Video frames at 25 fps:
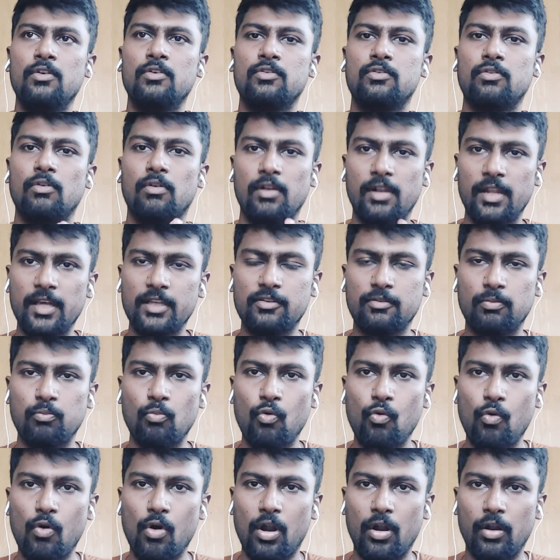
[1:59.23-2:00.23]
So let's
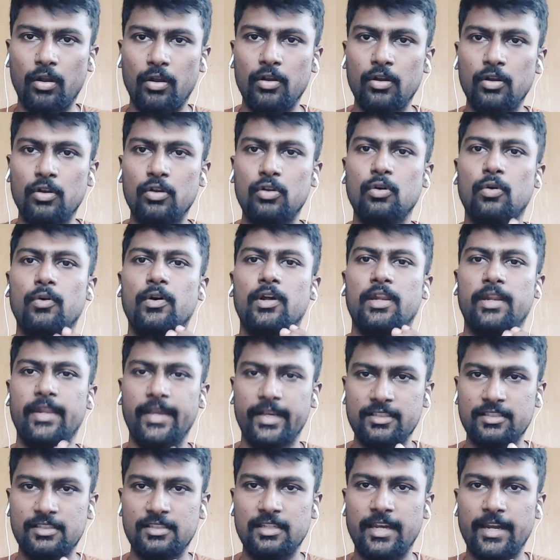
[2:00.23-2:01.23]
move on to our next